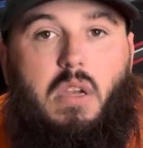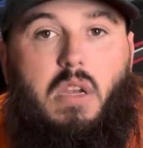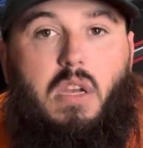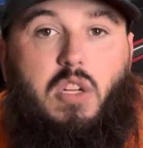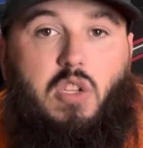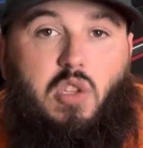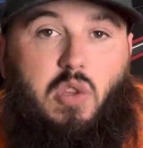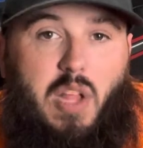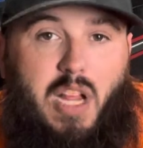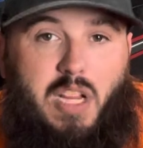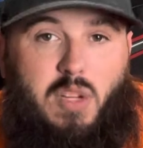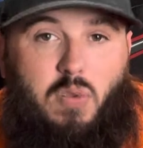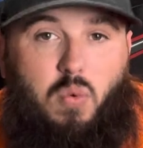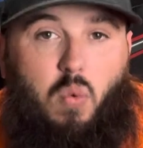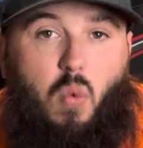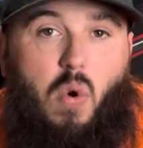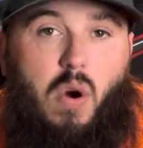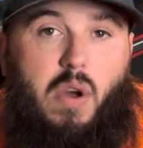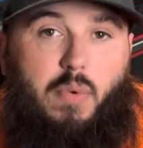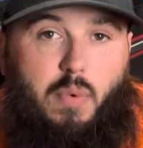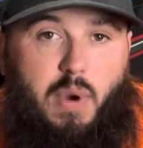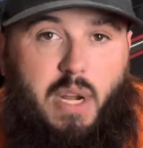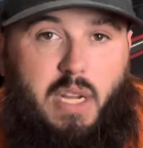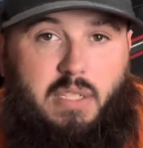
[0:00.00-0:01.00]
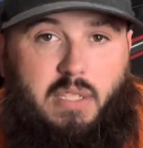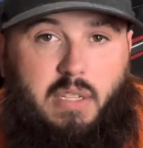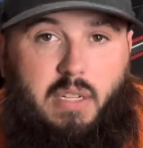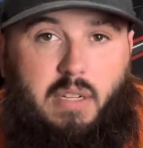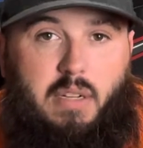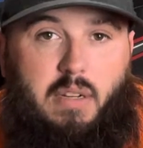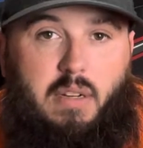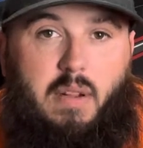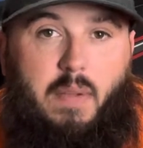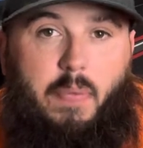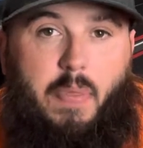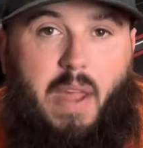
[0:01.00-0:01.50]
So that's one
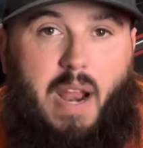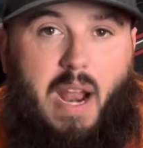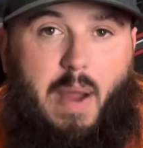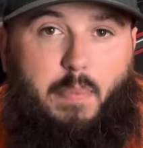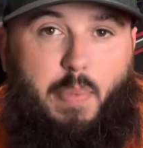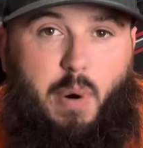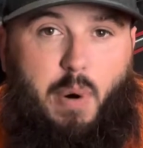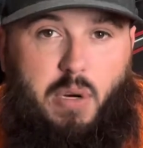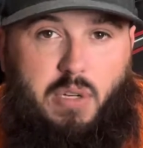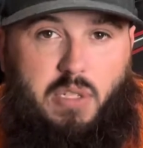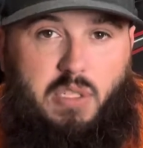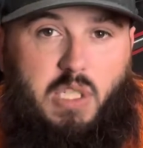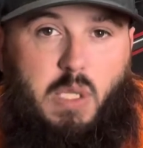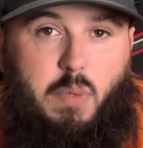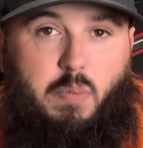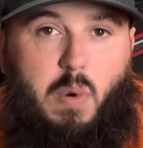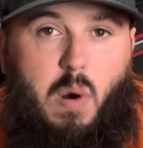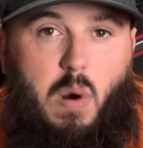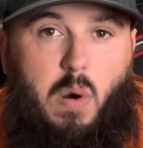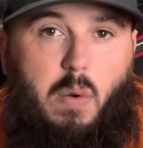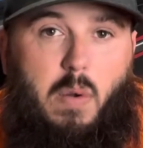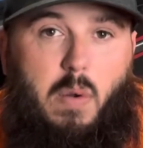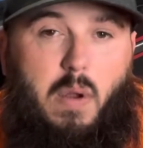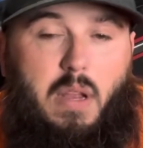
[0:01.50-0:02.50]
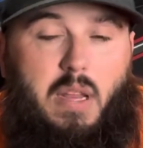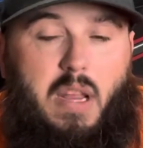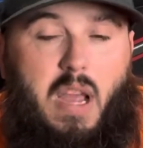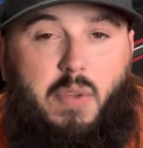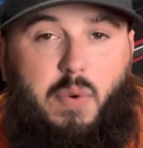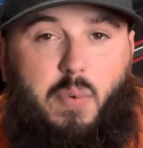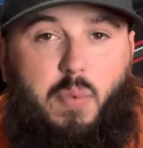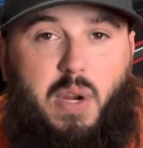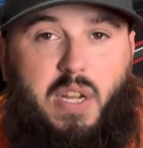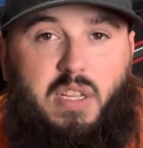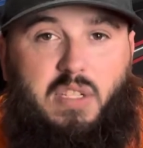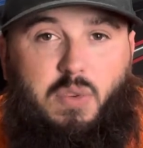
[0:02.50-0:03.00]
reason that I purchased this boat. And the
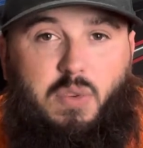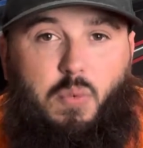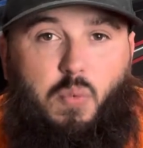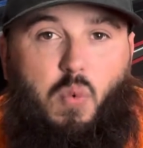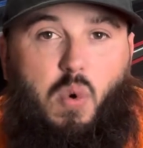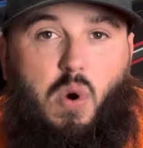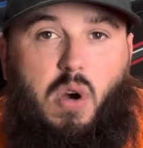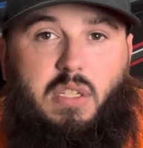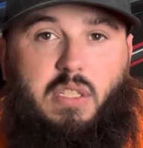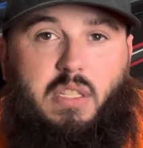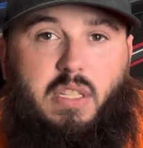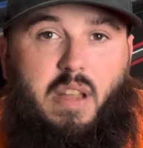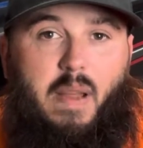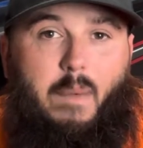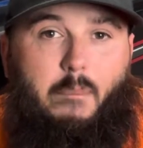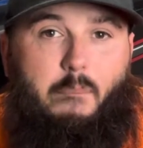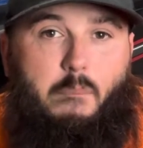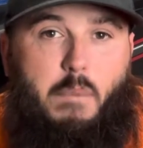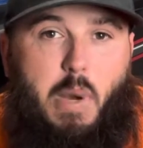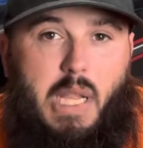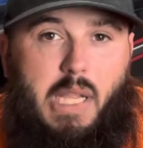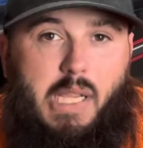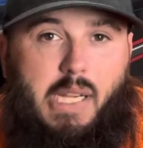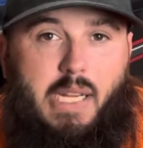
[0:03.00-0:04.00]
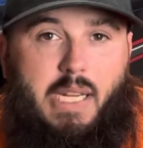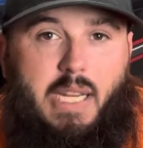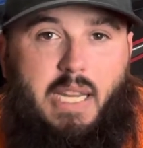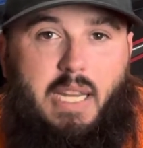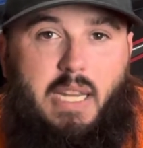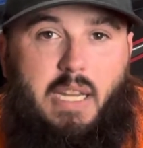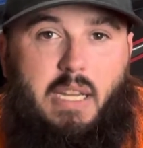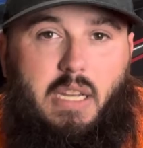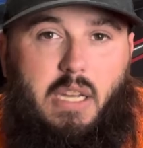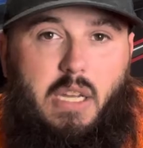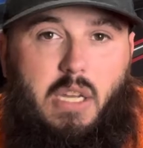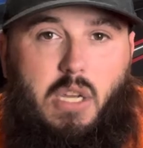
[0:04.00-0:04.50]
other reason was the
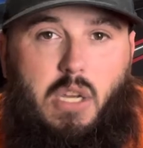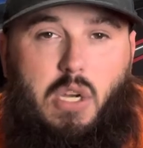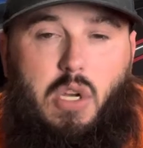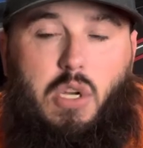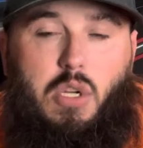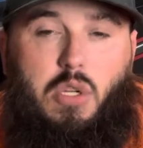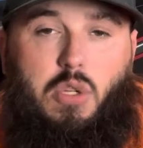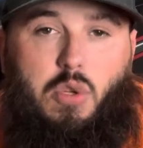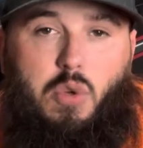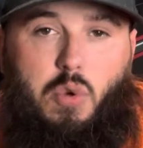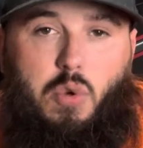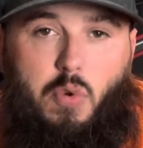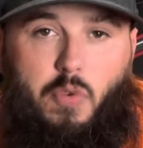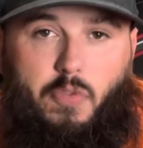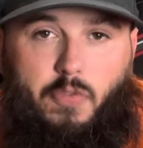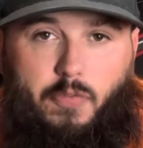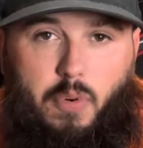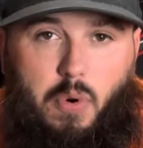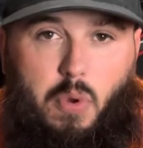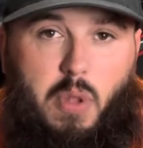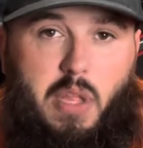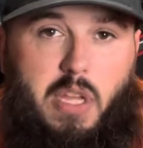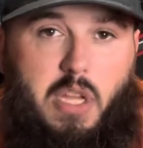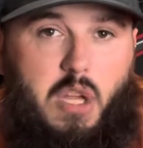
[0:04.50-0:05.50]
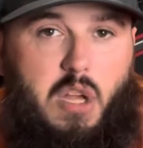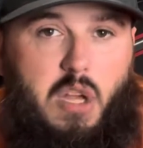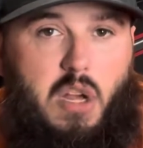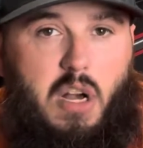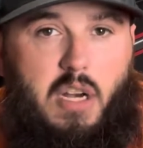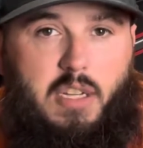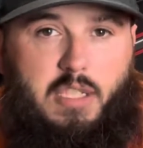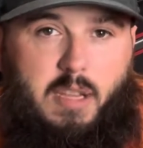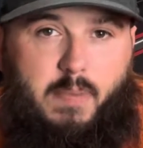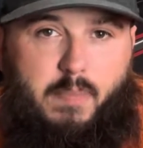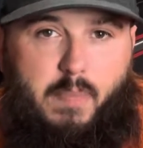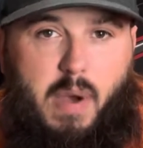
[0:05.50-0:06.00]
ability to fully
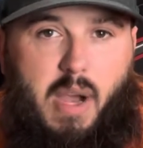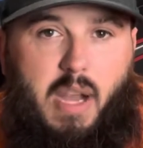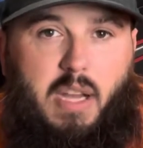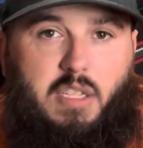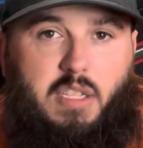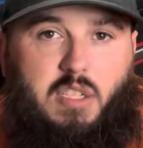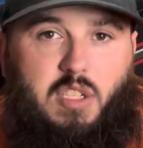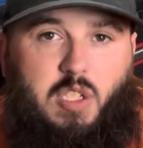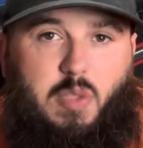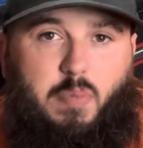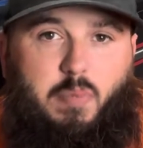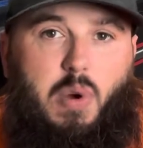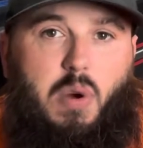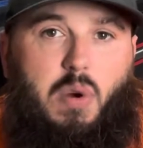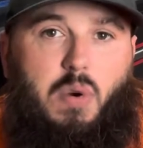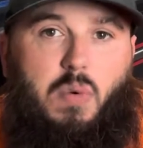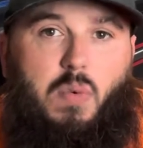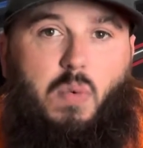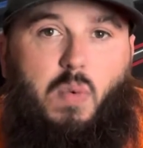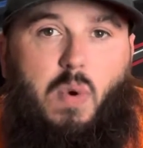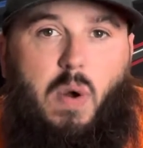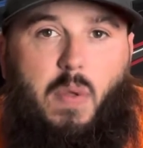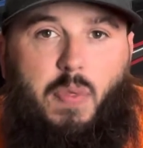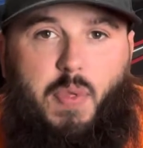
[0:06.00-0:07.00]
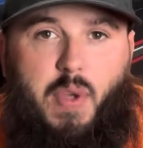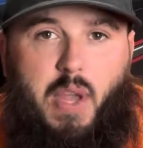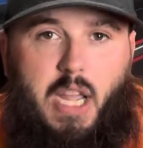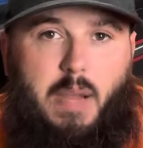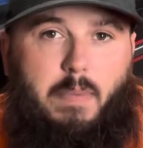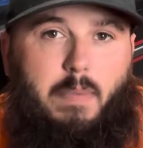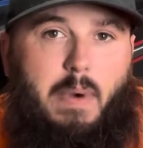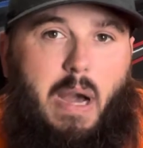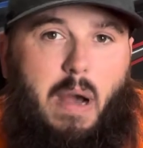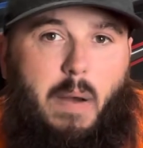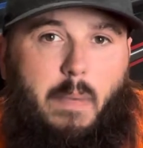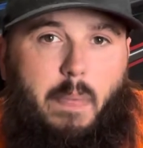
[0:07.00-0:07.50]
customize this boat. One
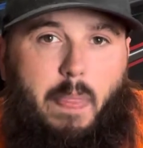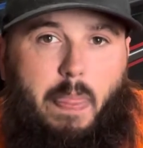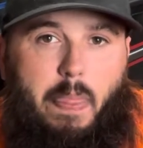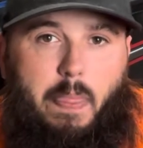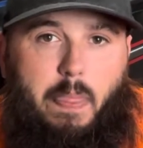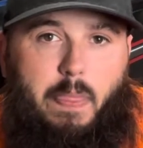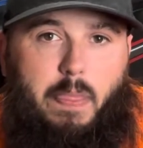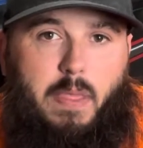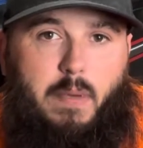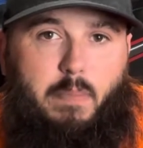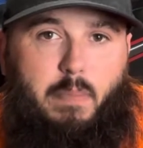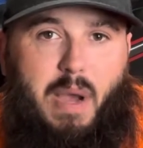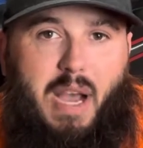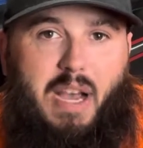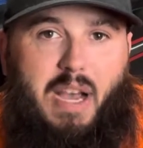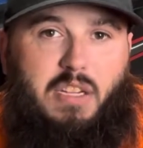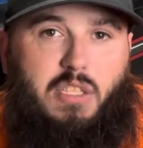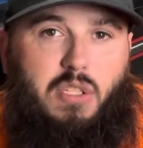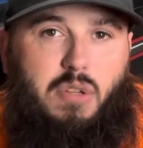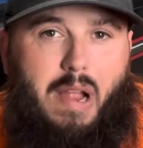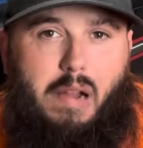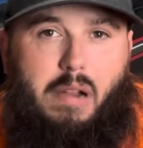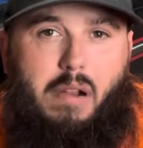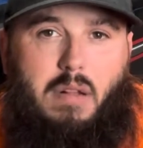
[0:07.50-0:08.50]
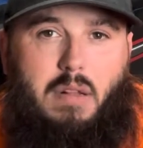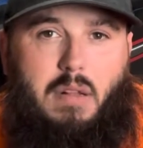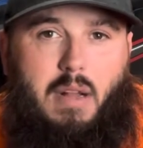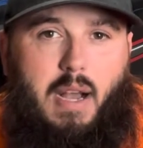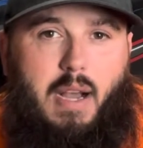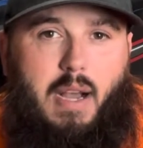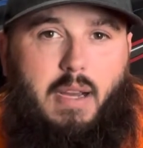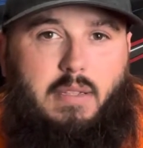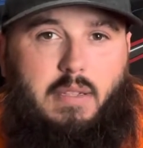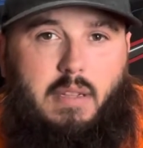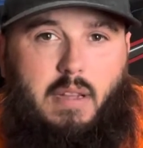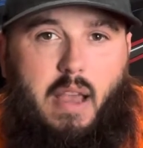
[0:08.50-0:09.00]
thing about the Bass Tracker
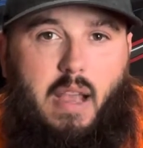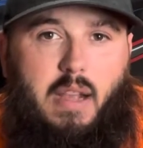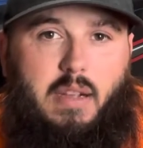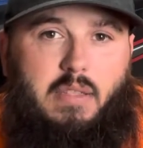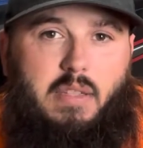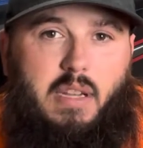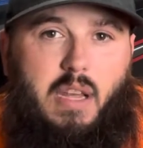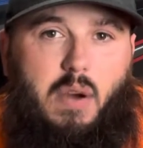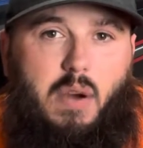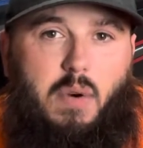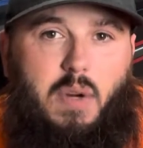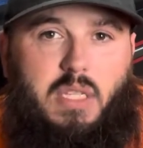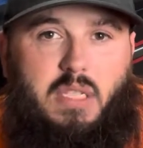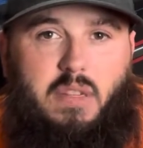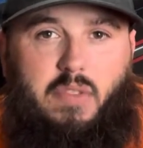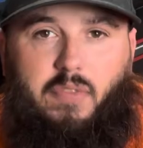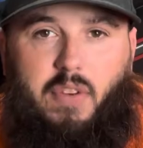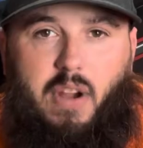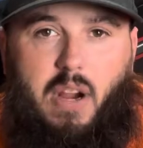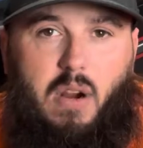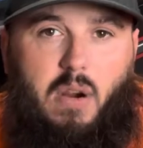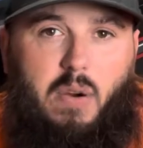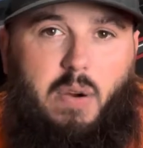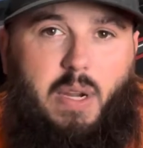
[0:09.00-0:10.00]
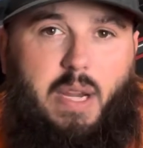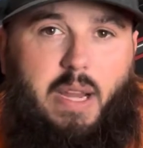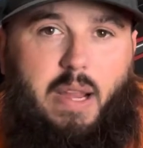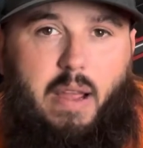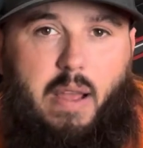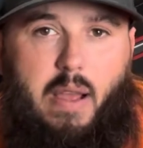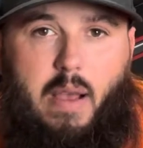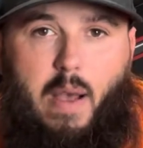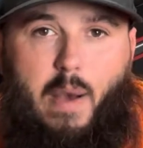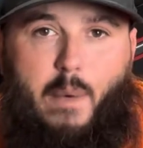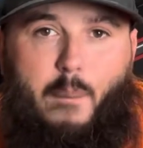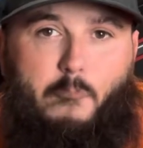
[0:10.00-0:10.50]
Classic XL, it's a
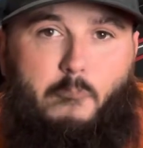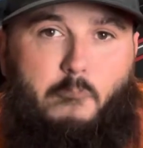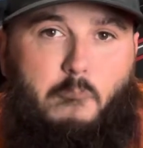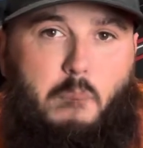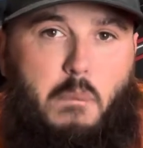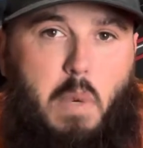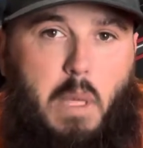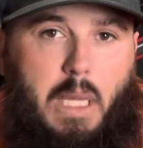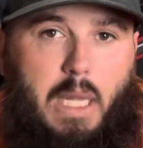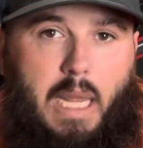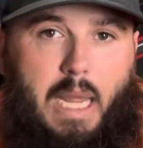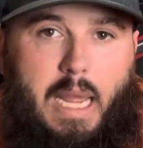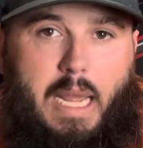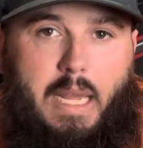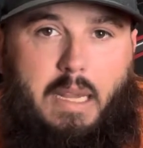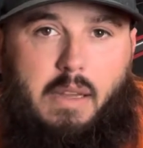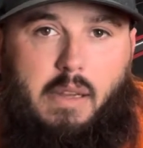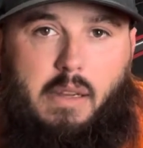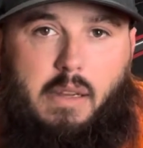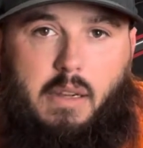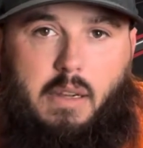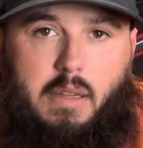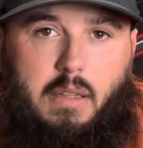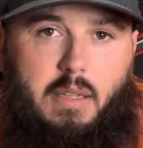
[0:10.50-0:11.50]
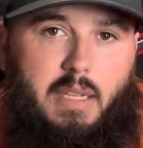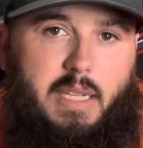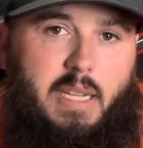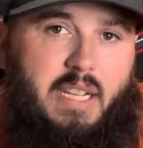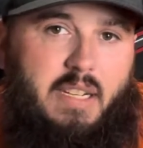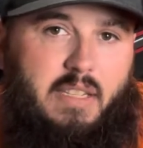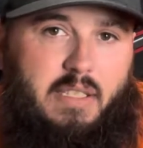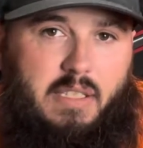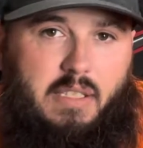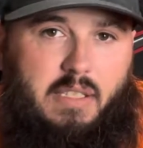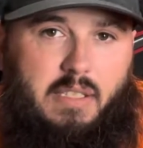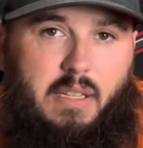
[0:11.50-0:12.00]
very blank,
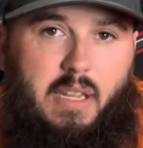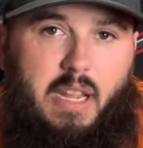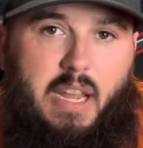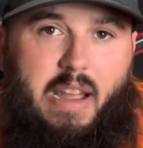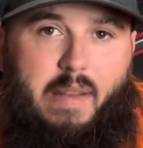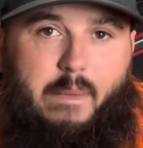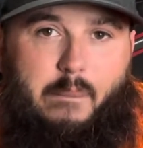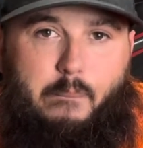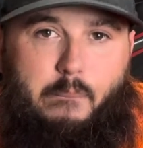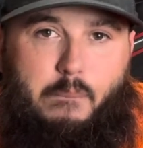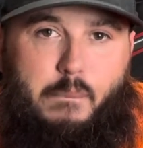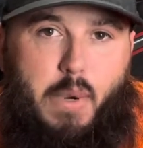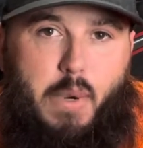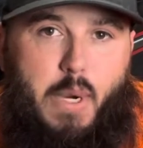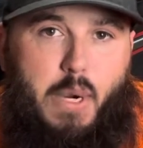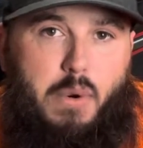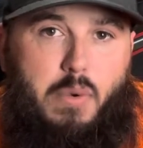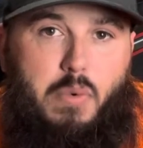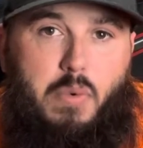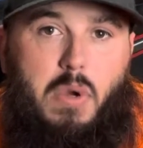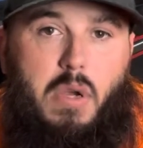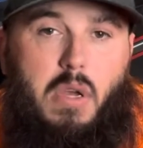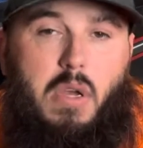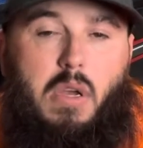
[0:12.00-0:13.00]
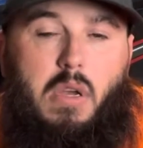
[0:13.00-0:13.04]
clean slate boat.